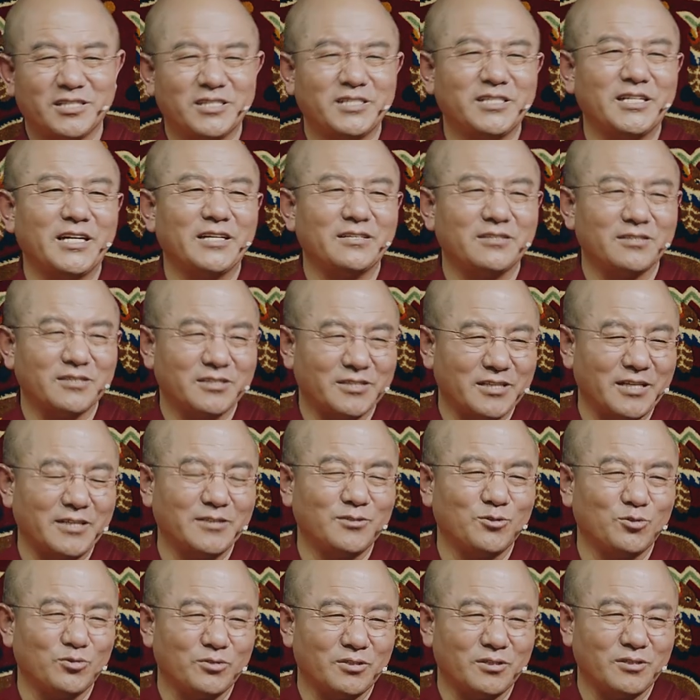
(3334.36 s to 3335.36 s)
There are
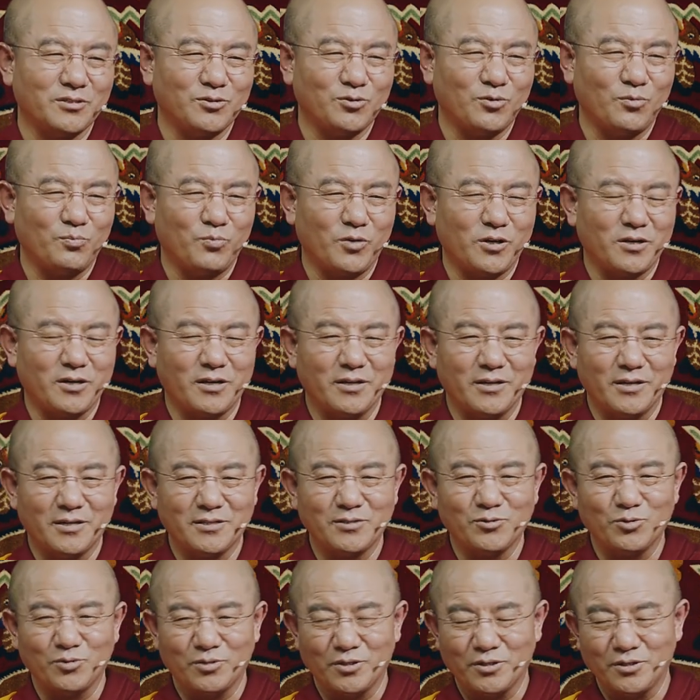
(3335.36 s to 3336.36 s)
teachers and
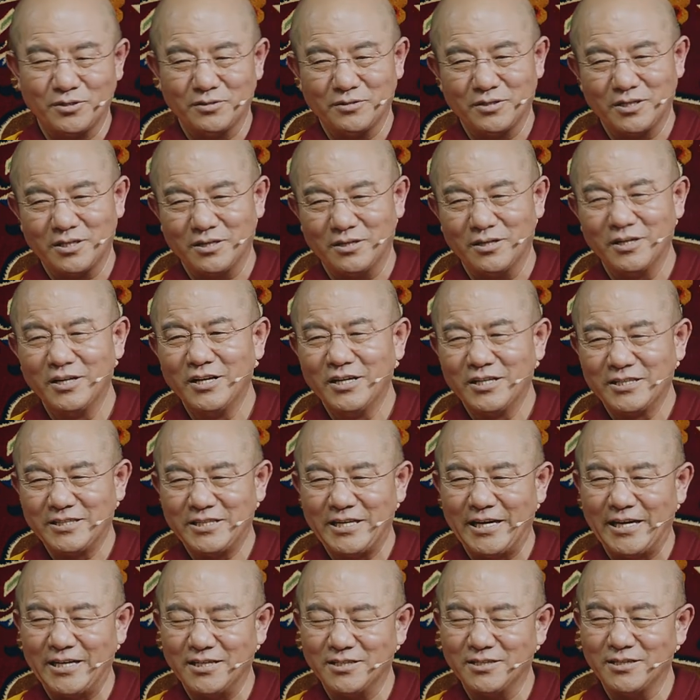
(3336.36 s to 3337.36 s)
scholars who would
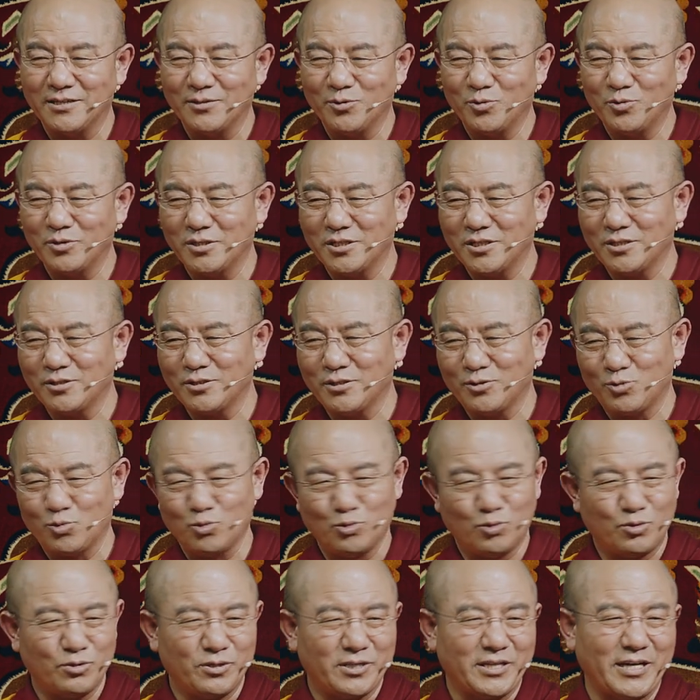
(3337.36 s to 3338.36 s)
consider that
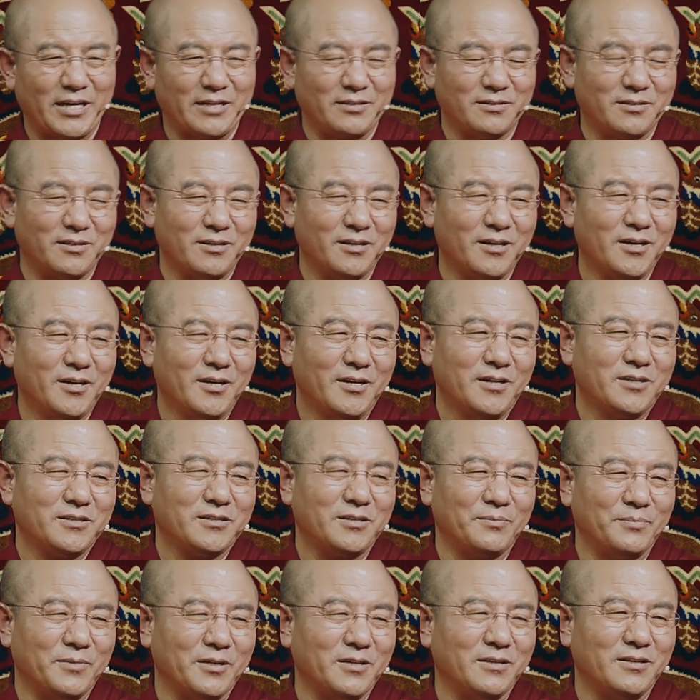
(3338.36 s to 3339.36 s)

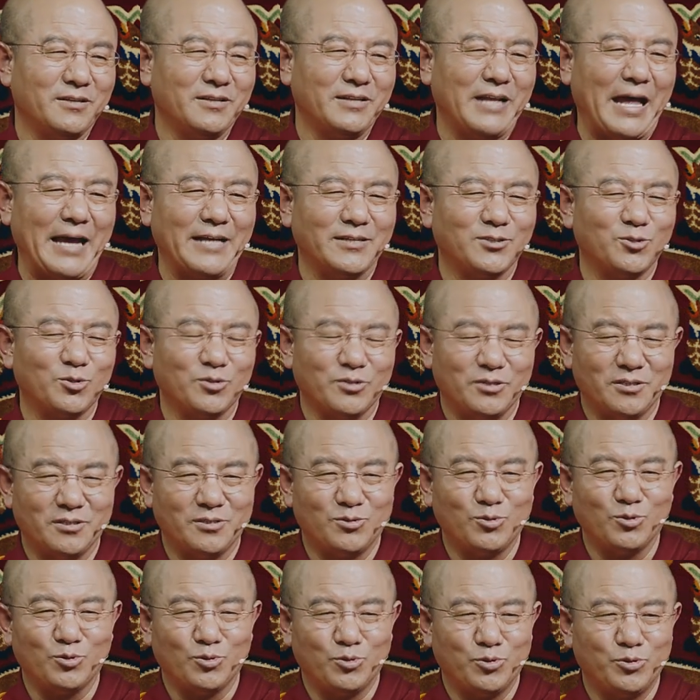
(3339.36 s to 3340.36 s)
Maitreya
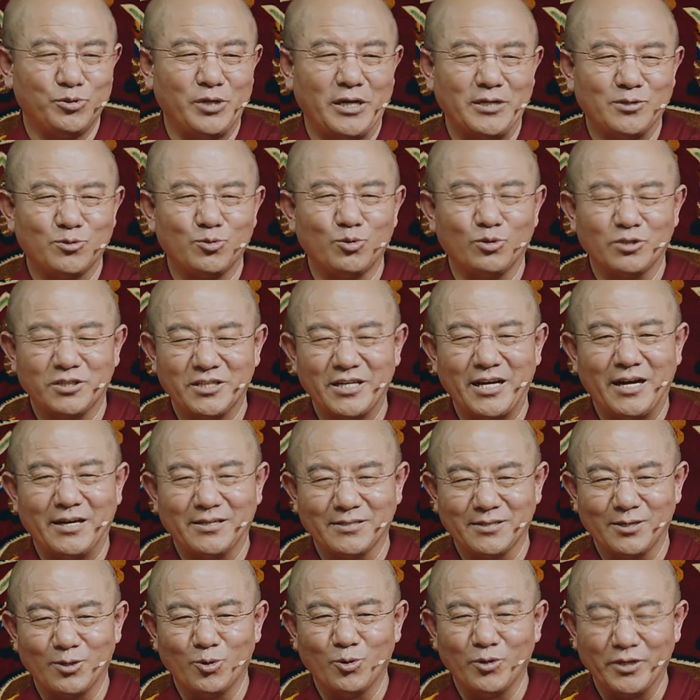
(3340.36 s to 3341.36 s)
Bodhisattva
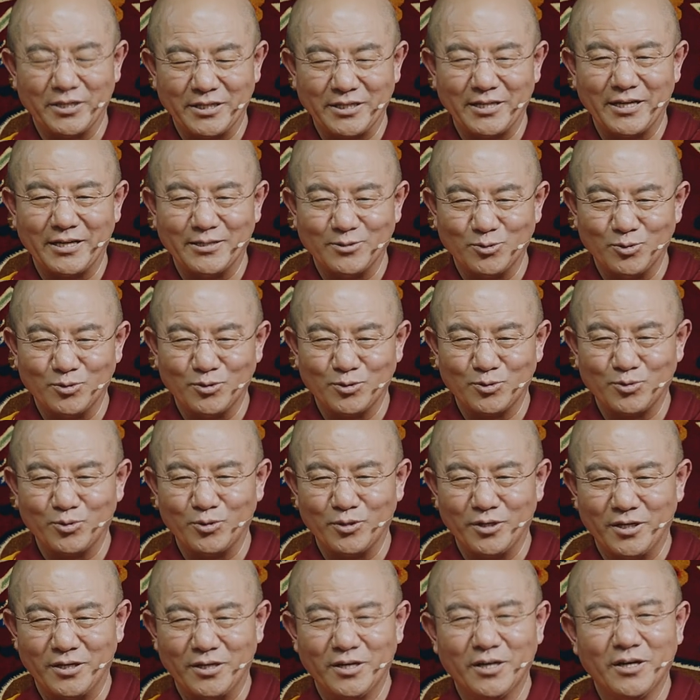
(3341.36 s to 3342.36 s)
is a
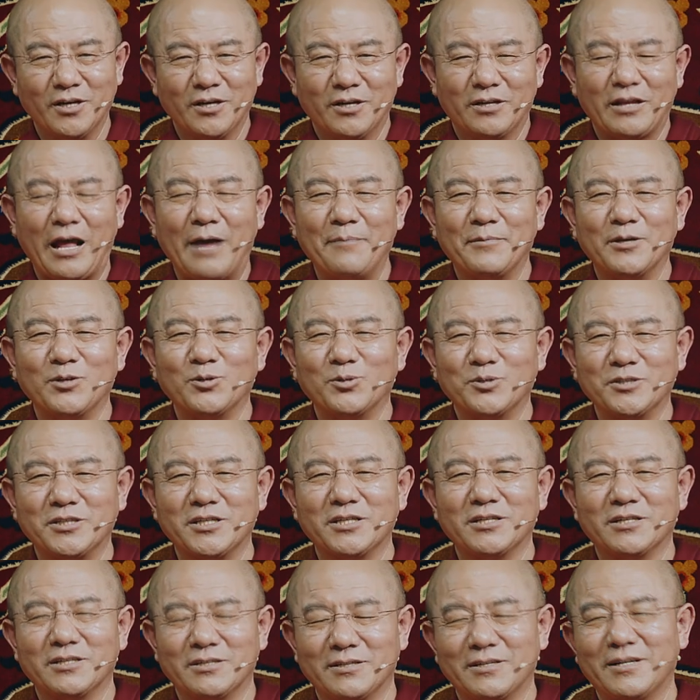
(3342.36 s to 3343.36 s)
person, it was a
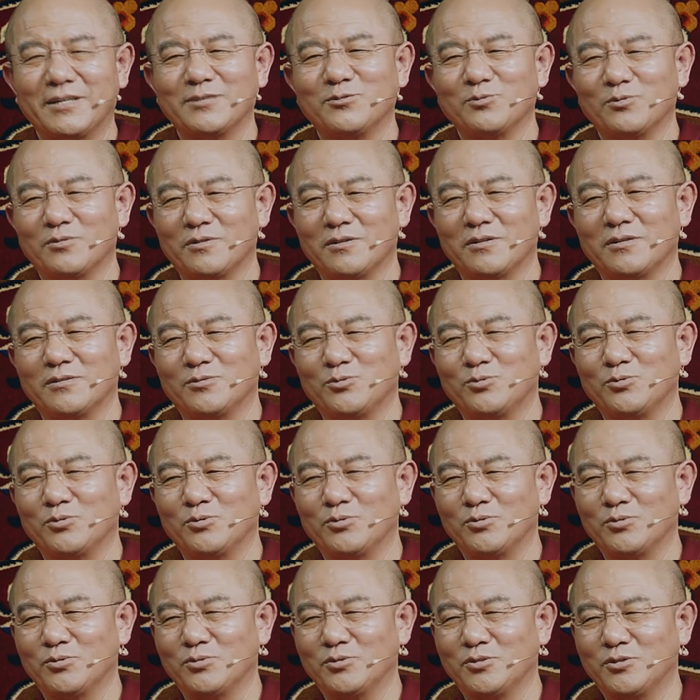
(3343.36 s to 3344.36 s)
historical person
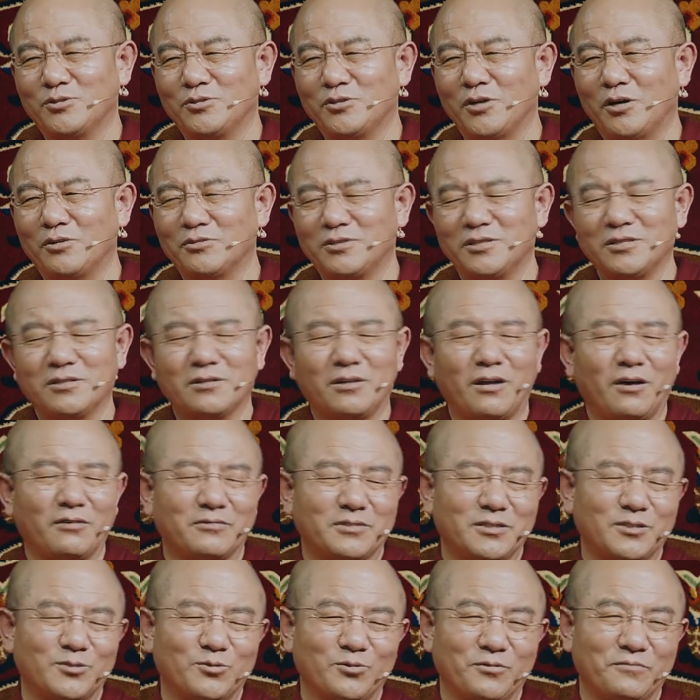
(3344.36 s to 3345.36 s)
who,
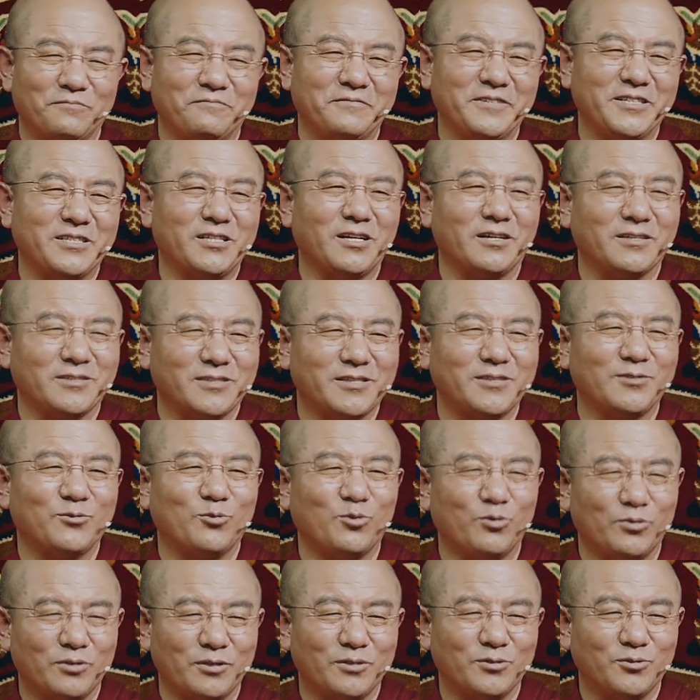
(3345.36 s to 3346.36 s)
uh, is,
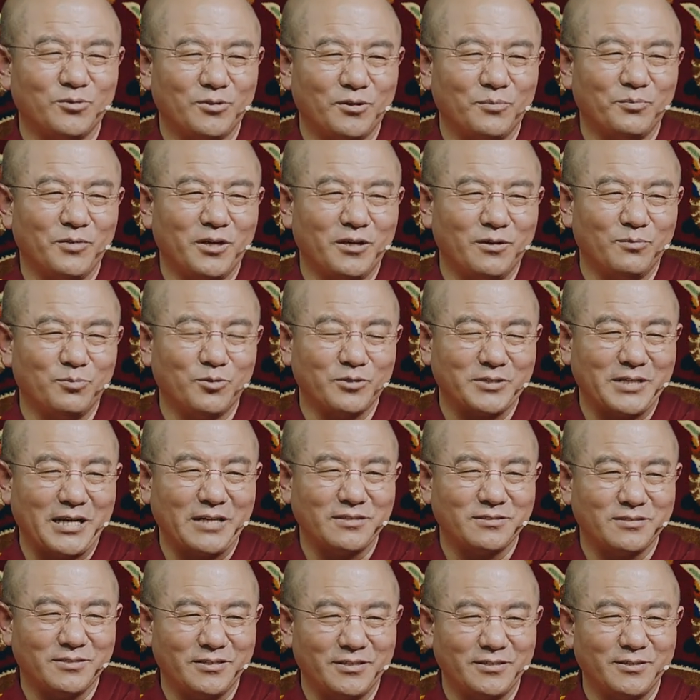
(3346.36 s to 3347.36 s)
who really
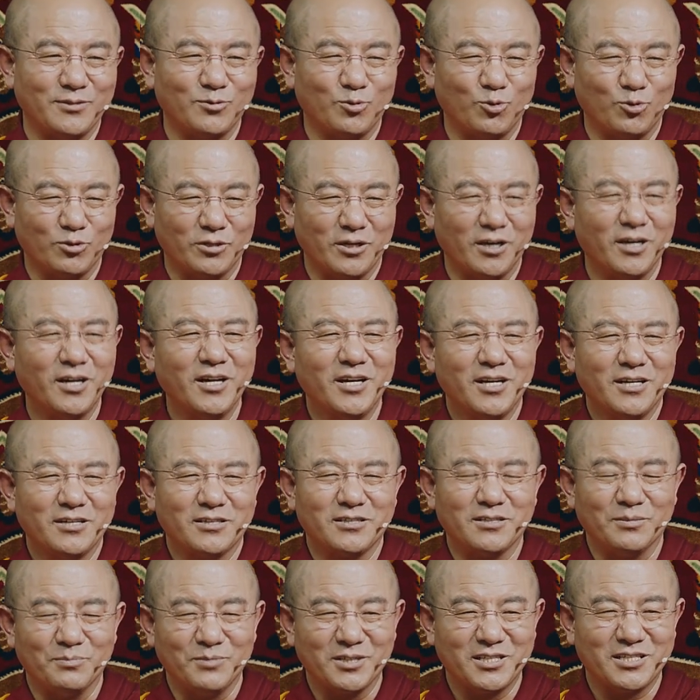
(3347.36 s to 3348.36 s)
existed,
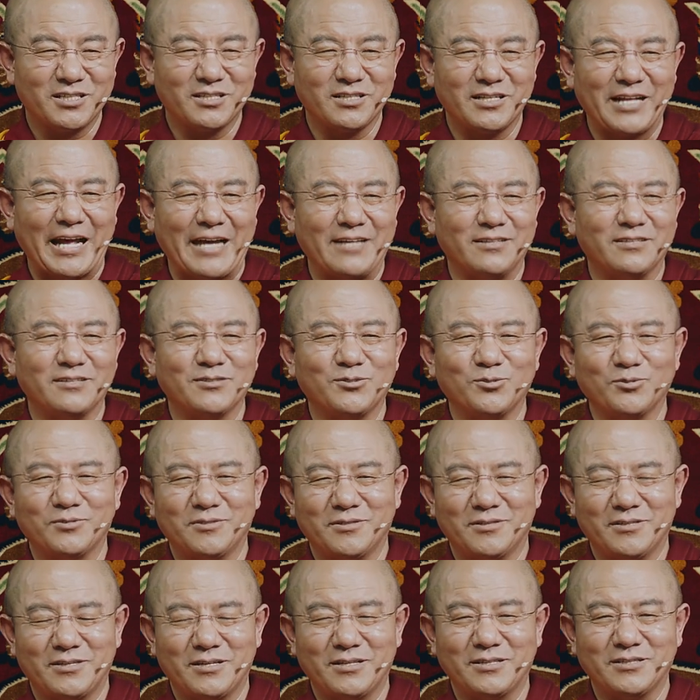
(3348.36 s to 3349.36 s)
who
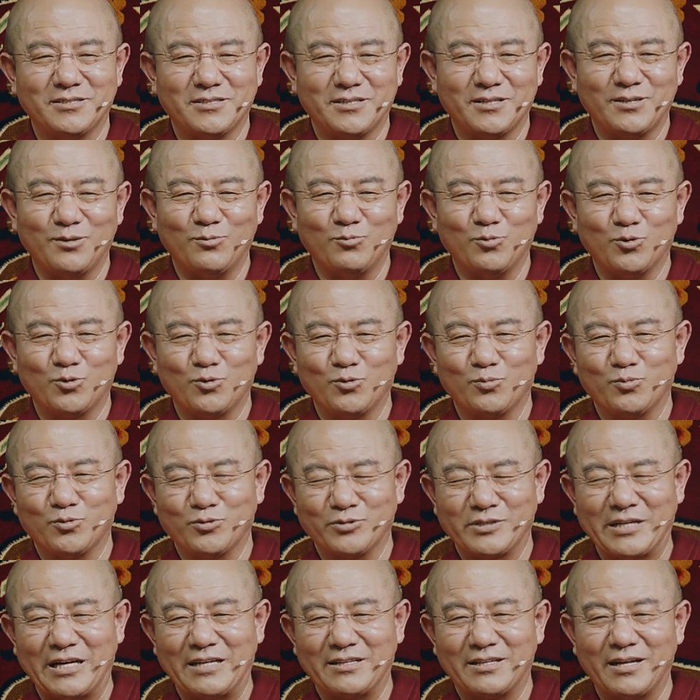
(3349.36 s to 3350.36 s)
then
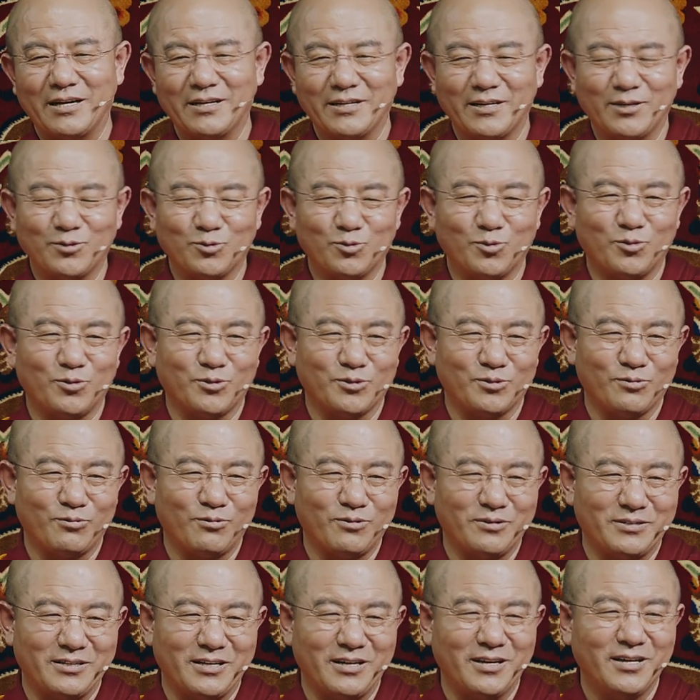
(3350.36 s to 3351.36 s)
met a
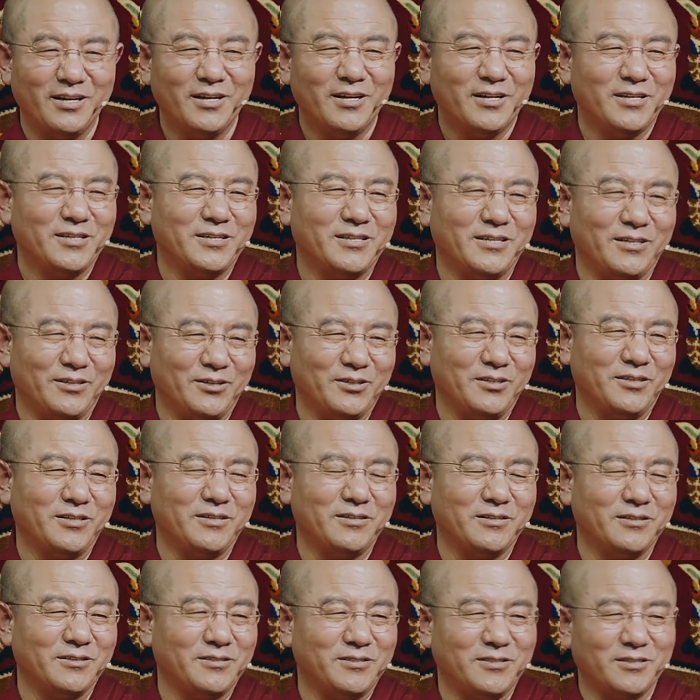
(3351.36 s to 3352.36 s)
Sangha,
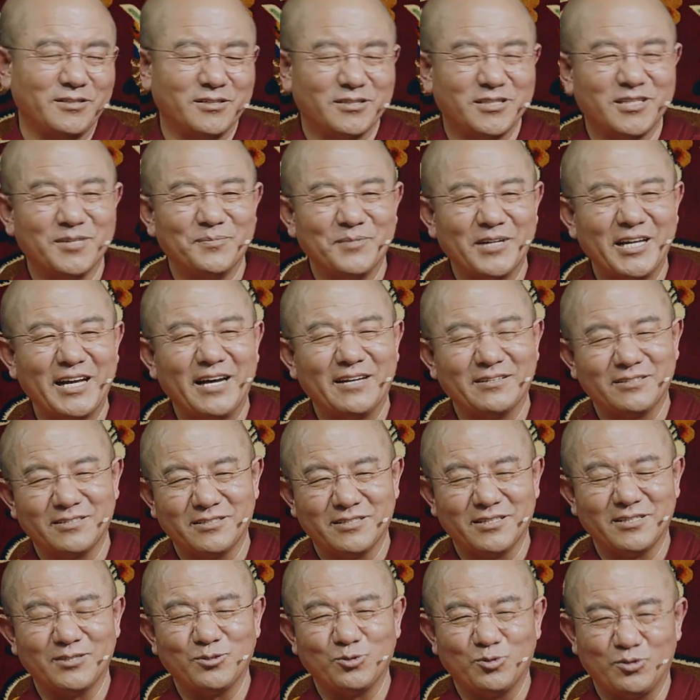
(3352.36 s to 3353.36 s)
and he
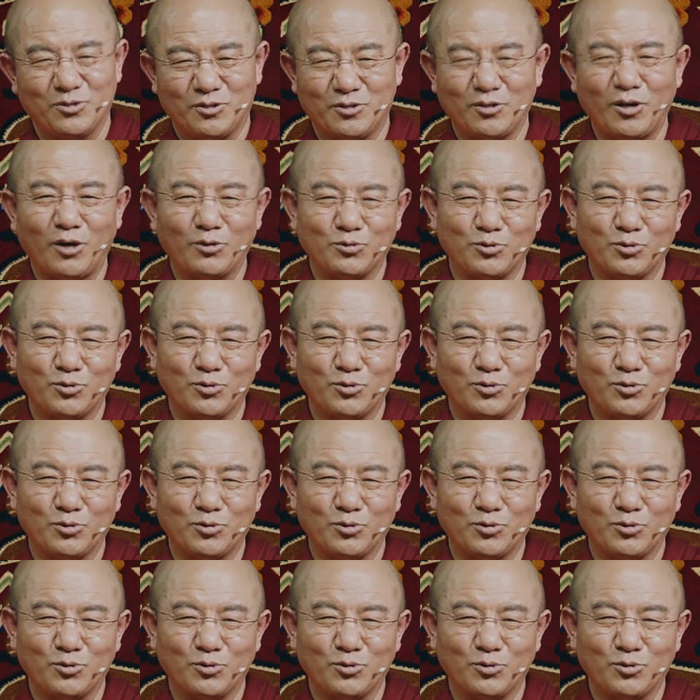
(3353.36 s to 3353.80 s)
was,